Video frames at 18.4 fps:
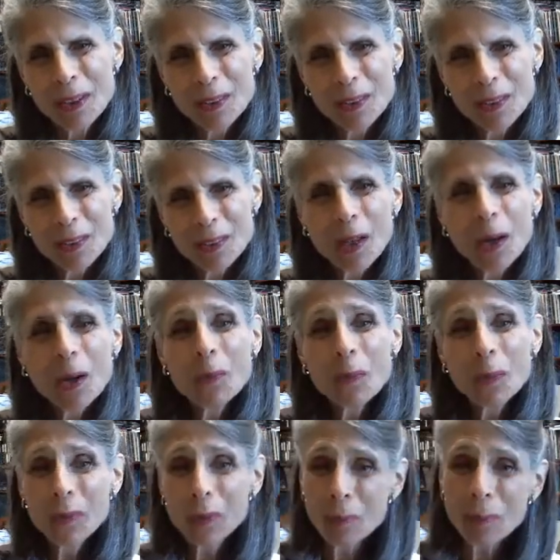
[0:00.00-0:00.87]
So
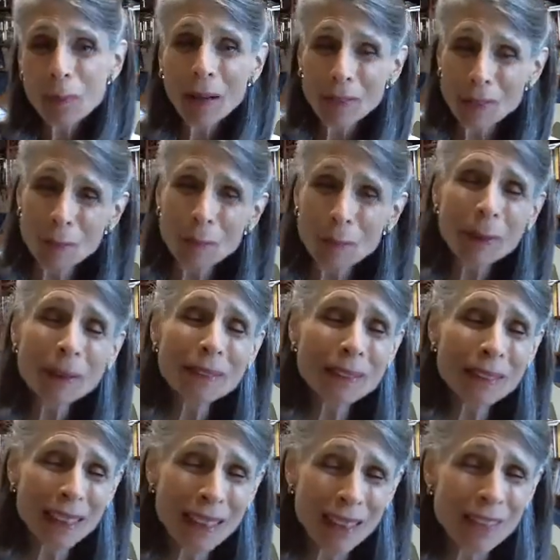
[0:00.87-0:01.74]
with the
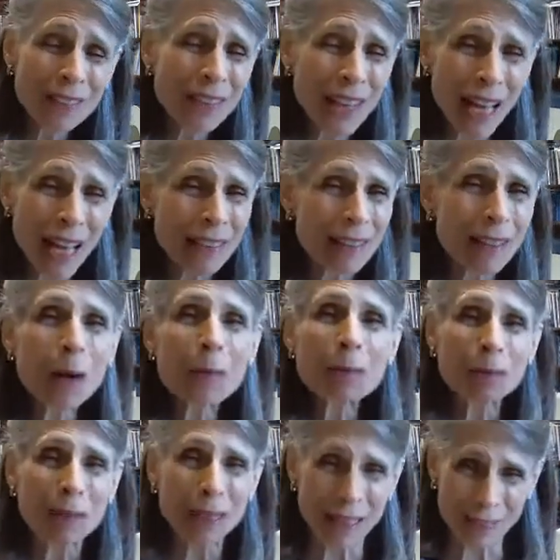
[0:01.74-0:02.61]
possibility of that
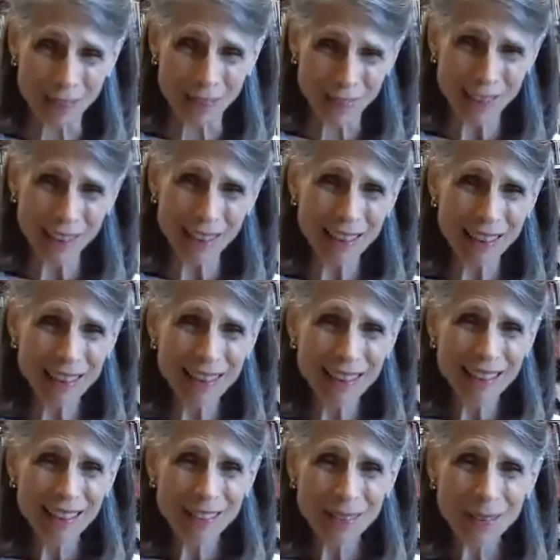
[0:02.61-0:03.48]
uplift
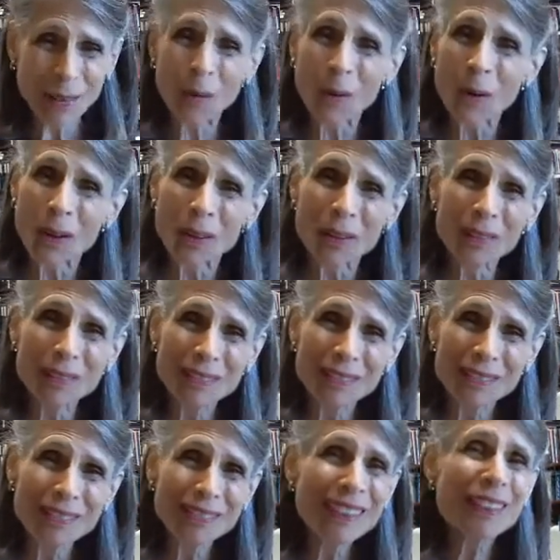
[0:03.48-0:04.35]
or
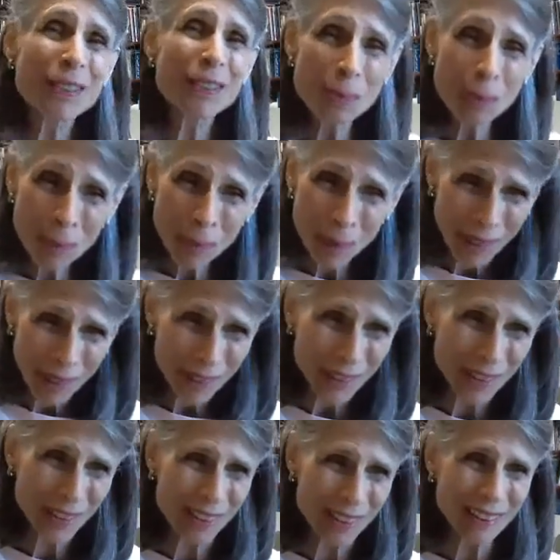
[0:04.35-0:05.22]

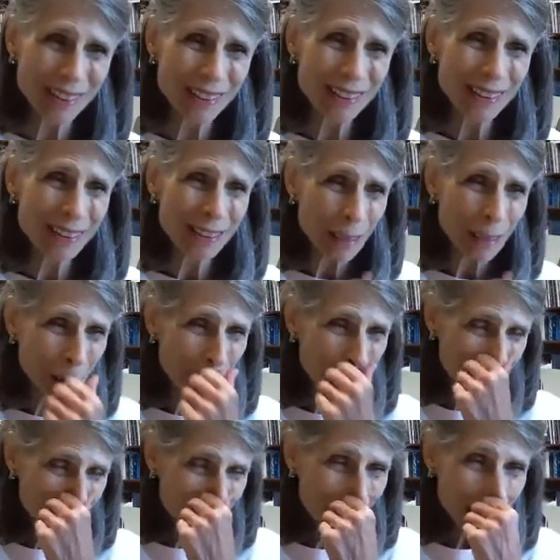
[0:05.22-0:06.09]
inspiration,
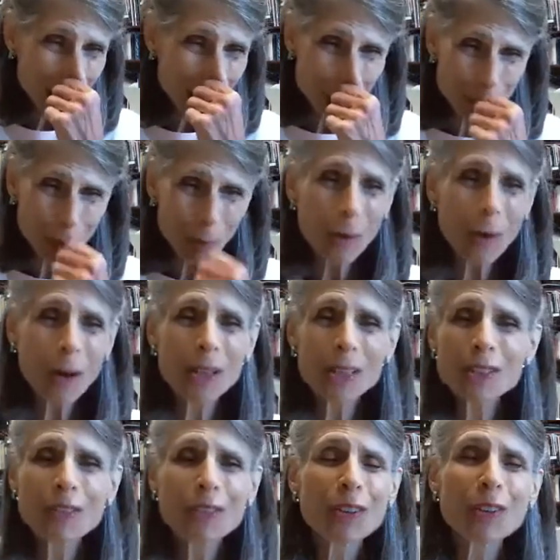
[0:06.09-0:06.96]
let us
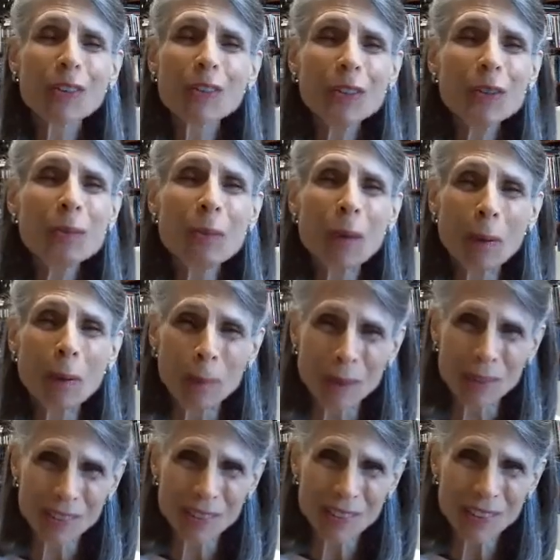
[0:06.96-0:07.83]
pause for a few
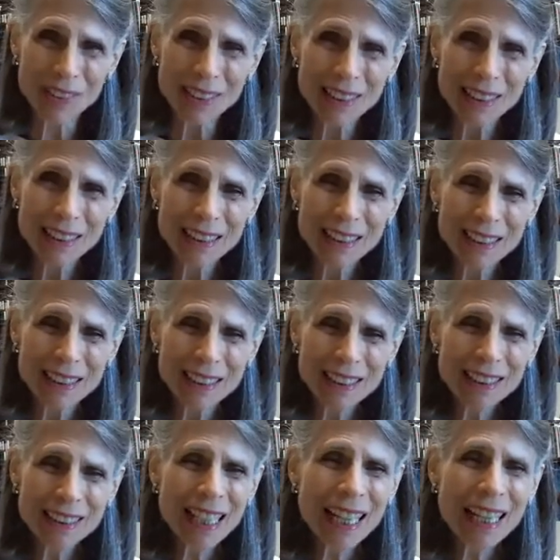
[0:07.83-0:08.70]
moments
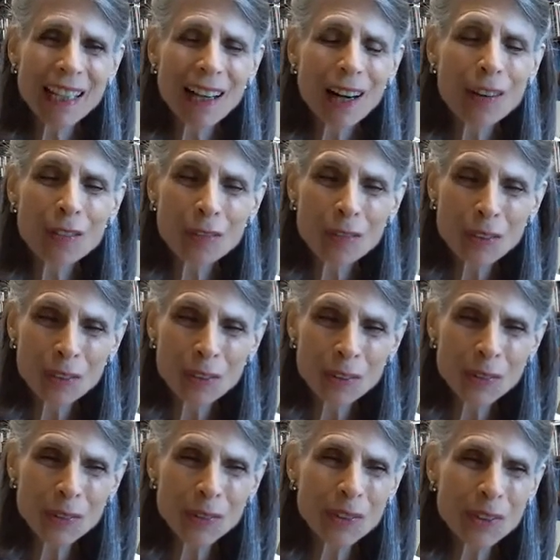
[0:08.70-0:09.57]
to take our
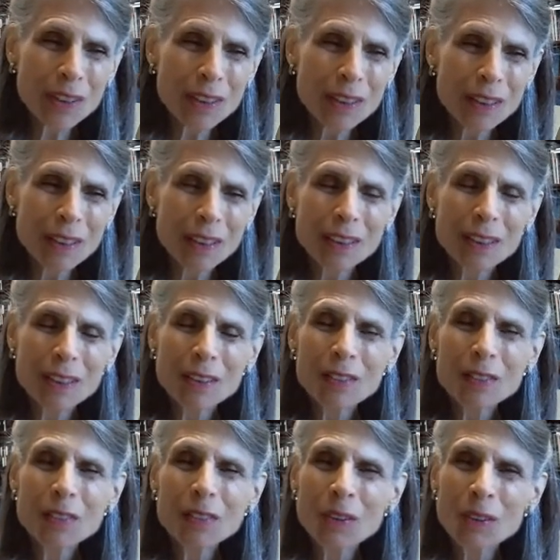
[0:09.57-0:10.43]
first
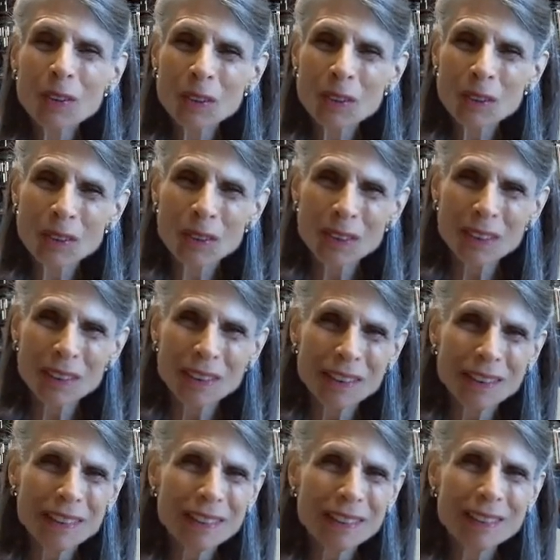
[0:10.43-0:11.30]
full,
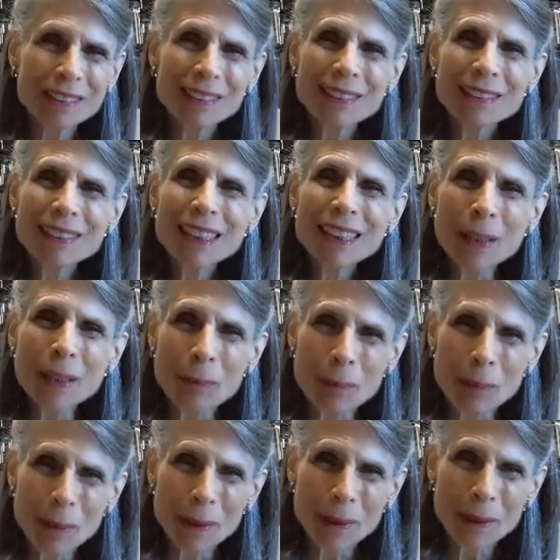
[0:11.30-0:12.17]
deep,
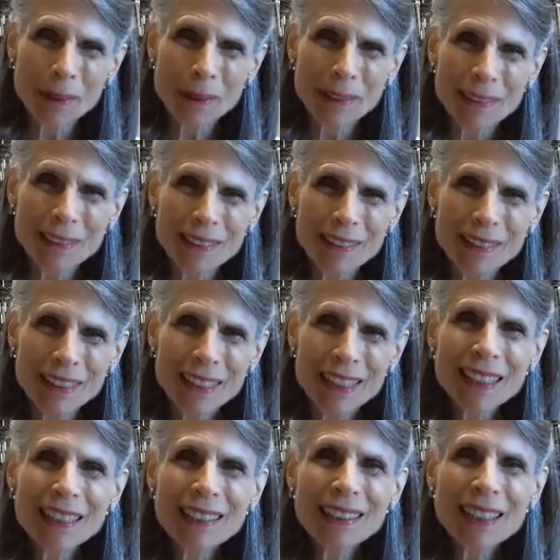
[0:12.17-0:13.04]

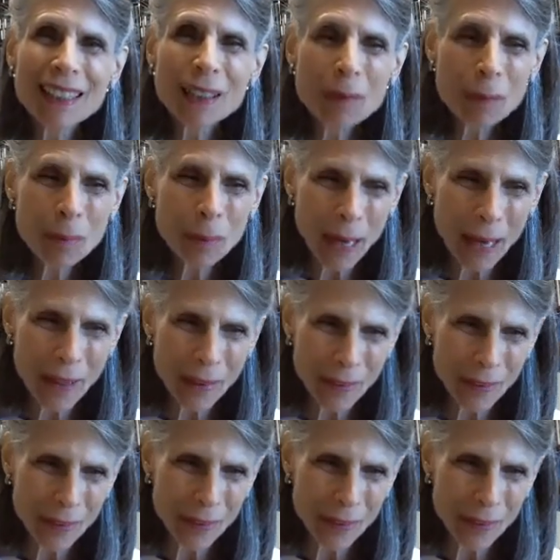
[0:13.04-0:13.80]
healing breath.